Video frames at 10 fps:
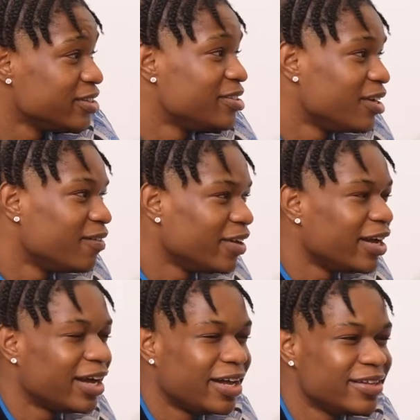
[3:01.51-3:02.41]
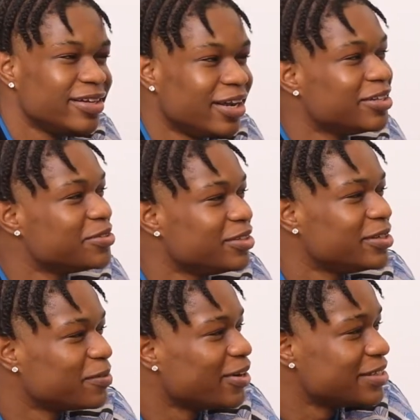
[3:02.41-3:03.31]
and stuff, I think that took them
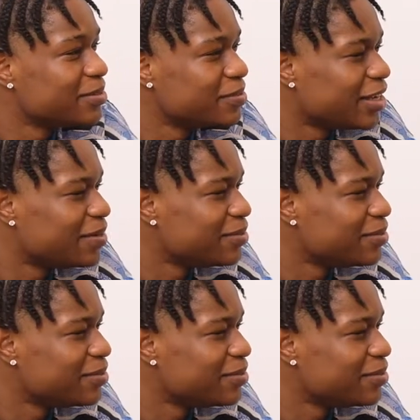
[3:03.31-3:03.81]
quite some time to